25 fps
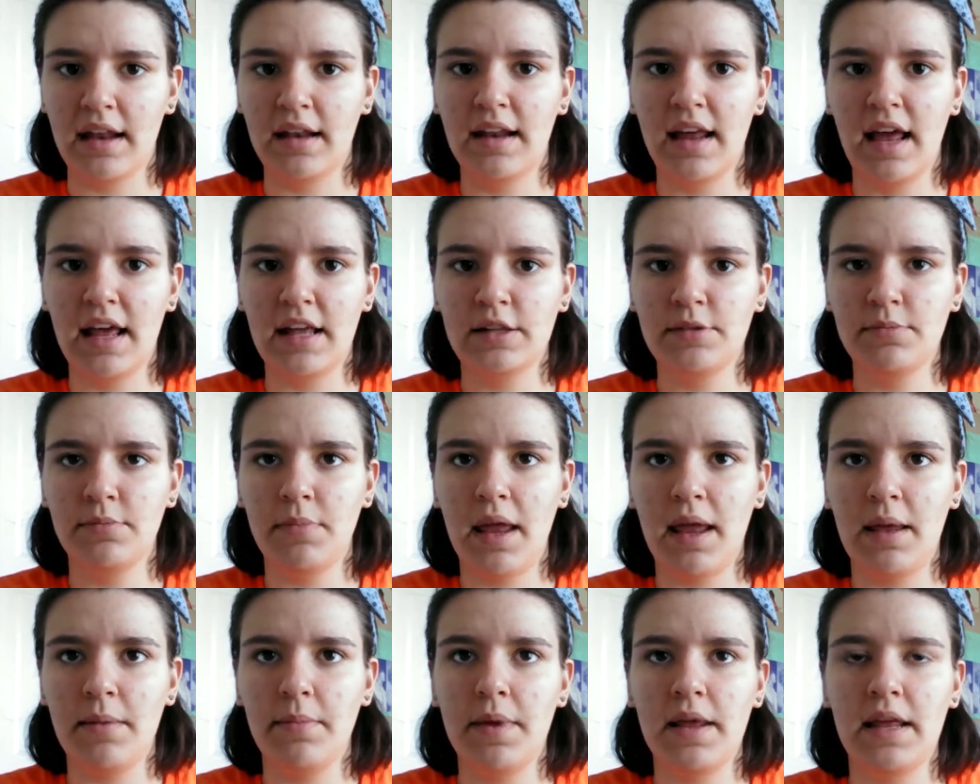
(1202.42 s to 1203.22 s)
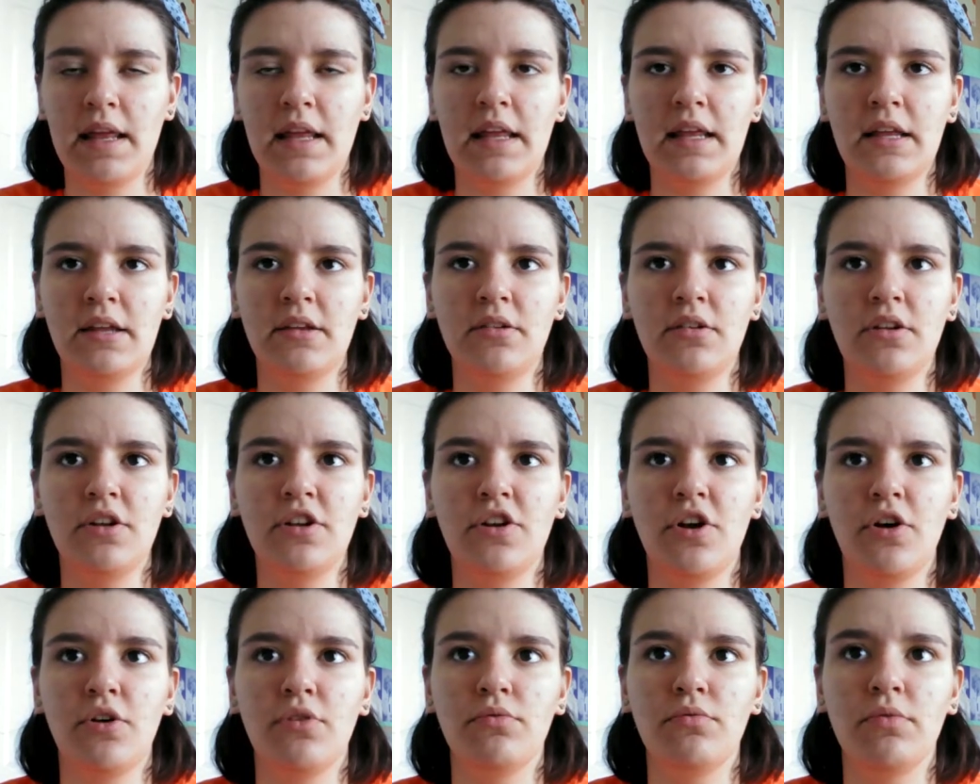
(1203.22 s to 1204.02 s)
and maybe, you
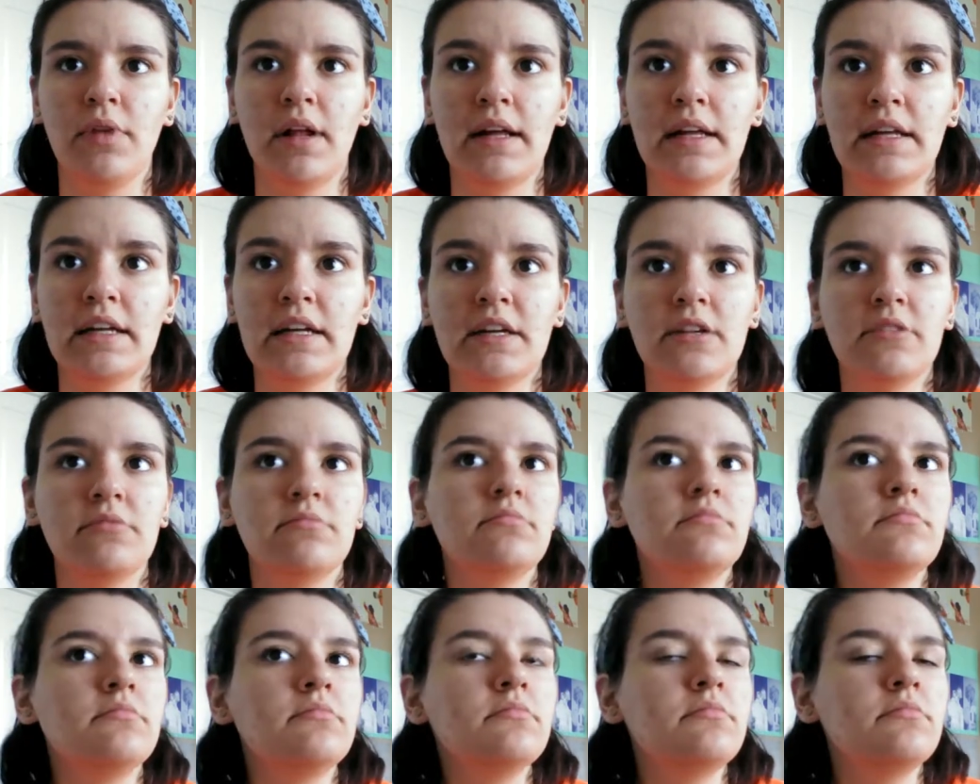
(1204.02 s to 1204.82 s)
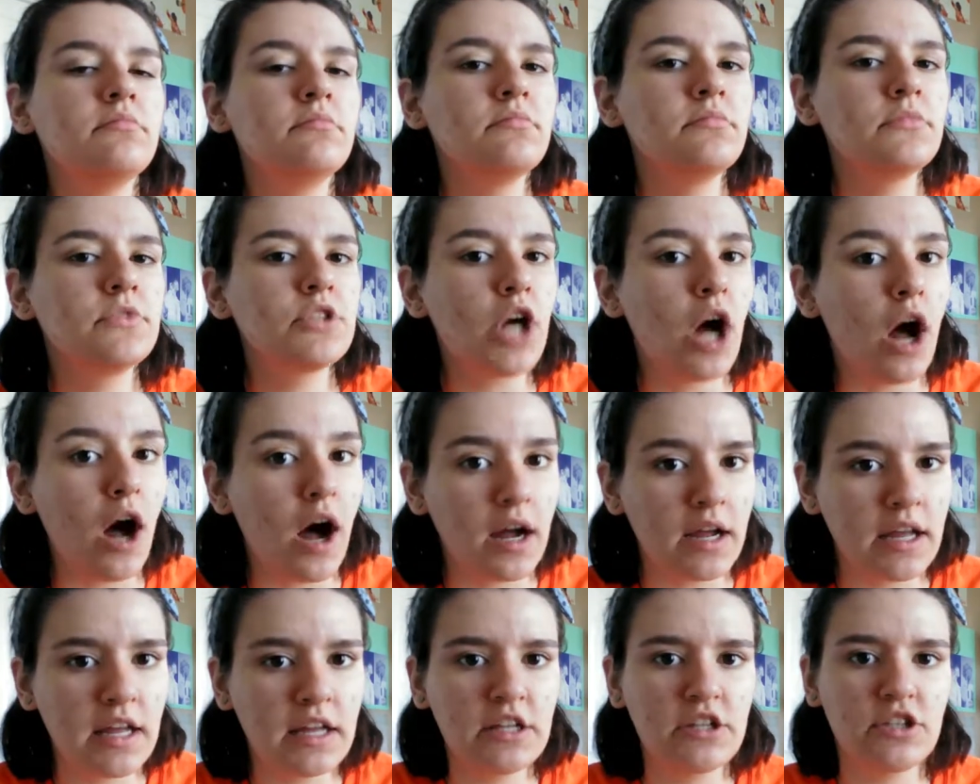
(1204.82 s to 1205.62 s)
know, like
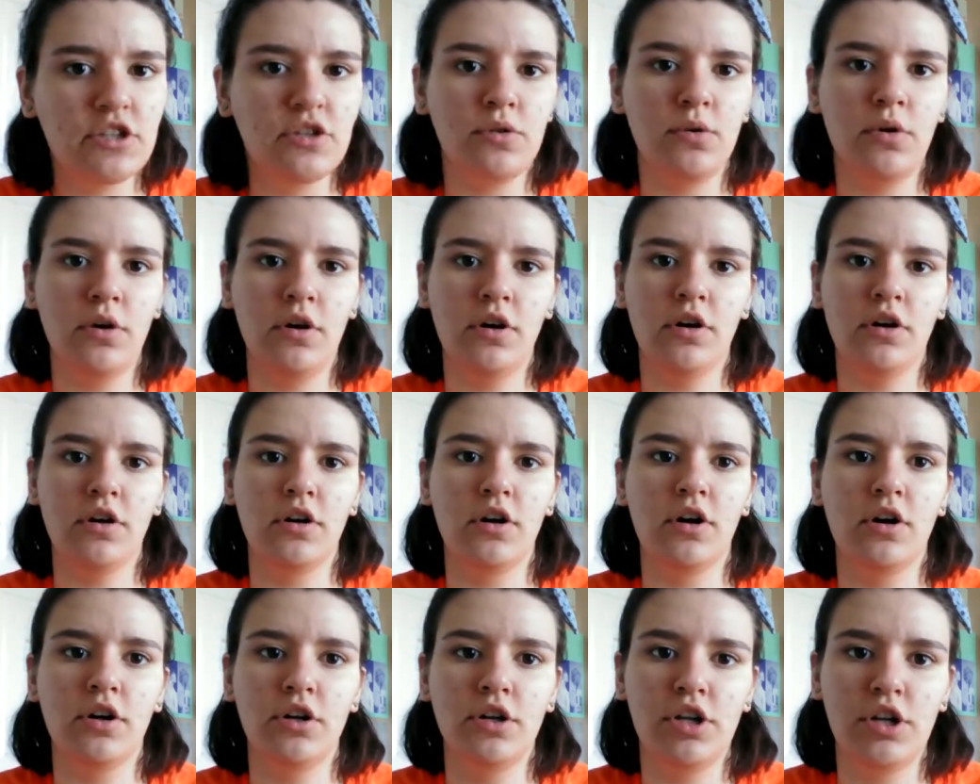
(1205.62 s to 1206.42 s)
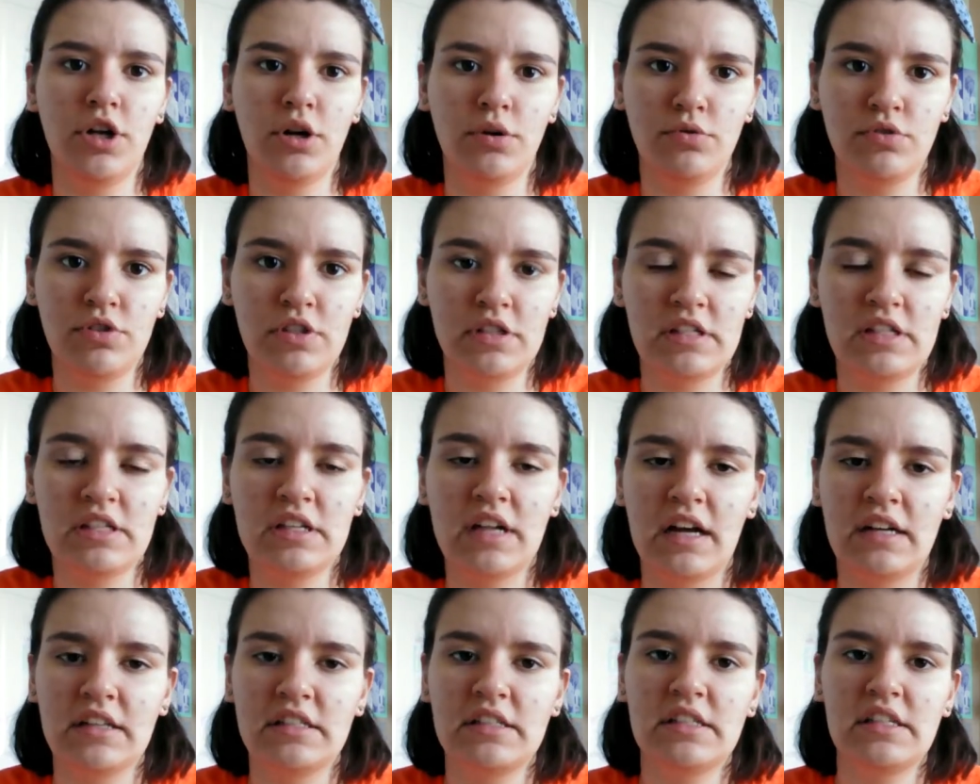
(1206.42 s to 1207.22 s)
talking to her, or, you know,
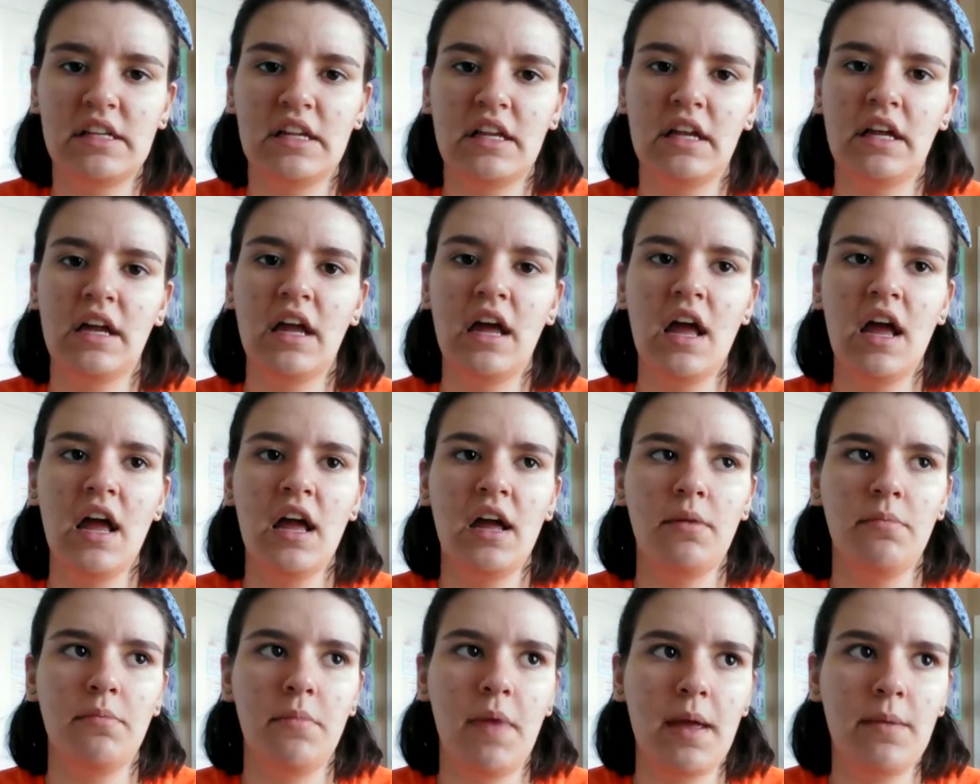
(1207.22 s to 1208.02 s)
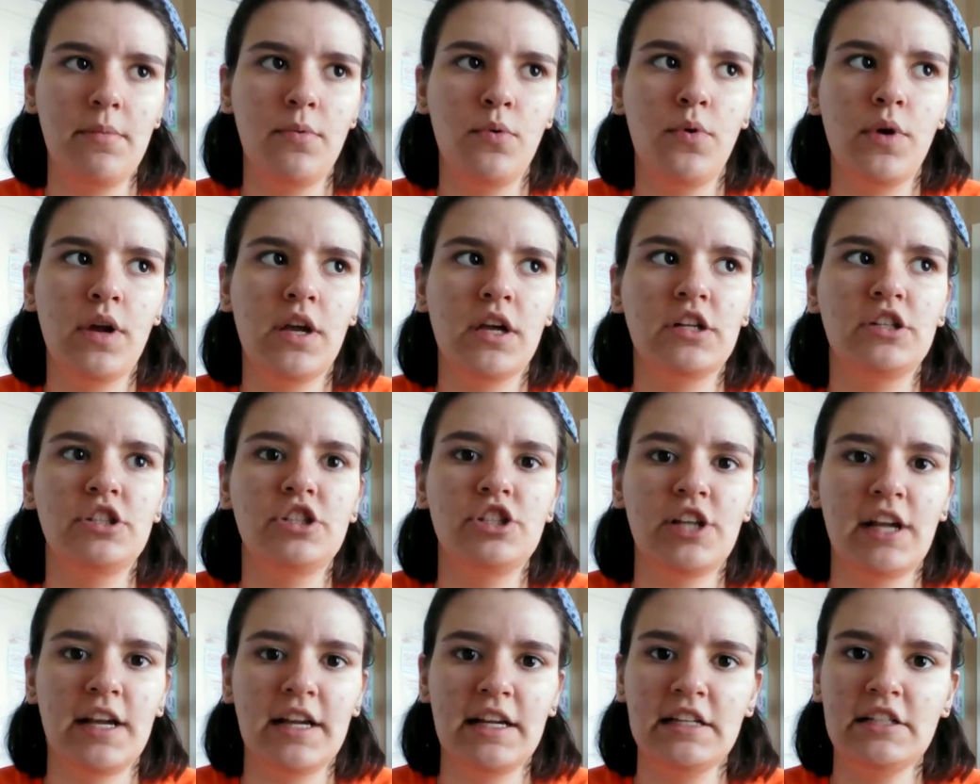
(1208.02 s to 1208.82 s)
discussing, maybe we could
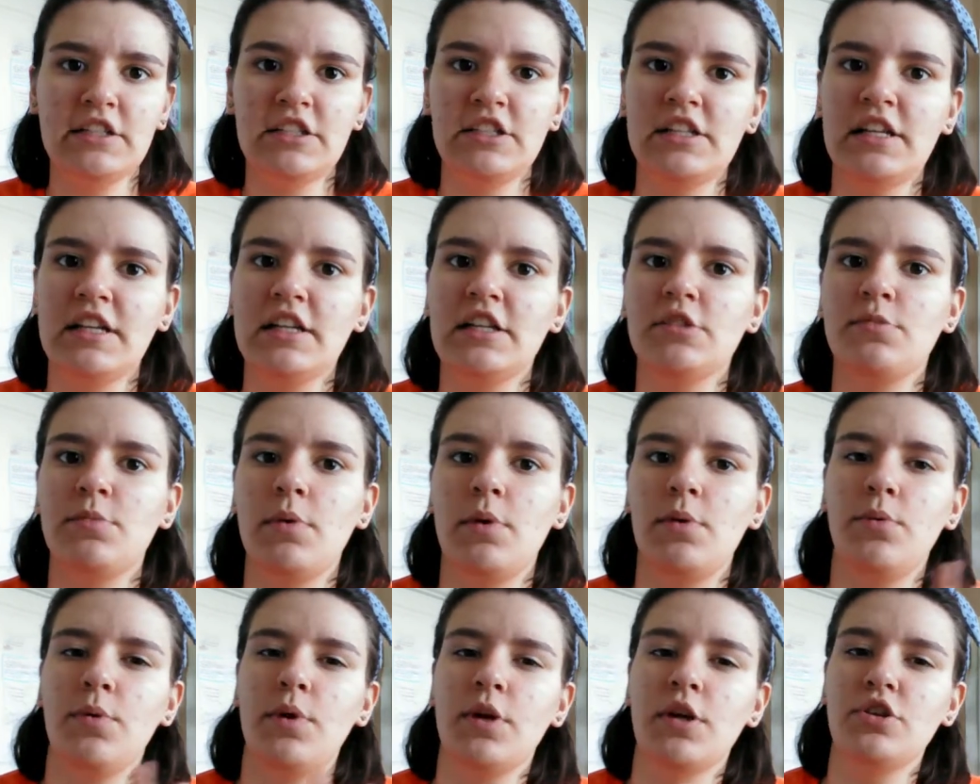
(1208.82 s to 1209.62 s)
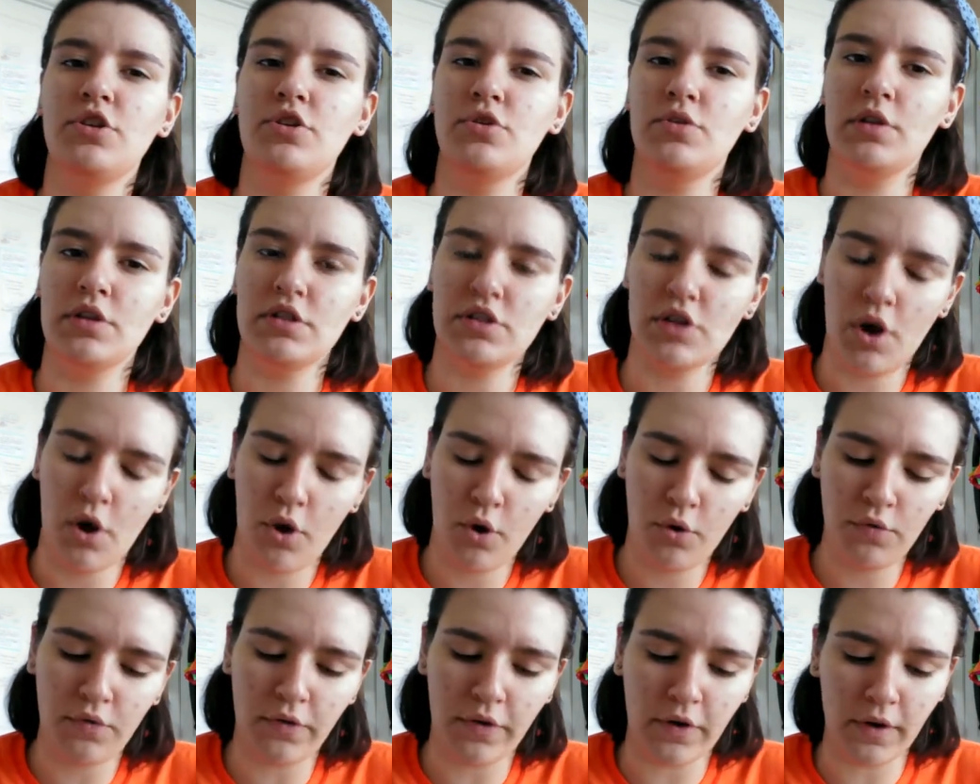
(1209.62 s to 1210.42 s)
change things, maybe we could do this
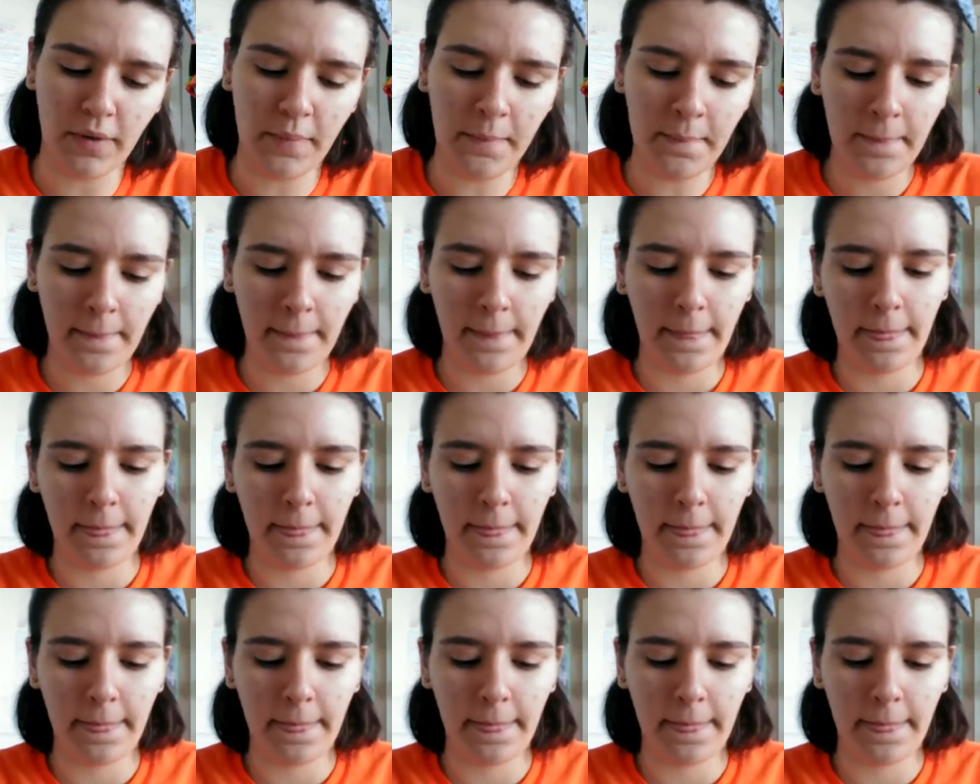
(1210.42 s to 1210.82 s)
over.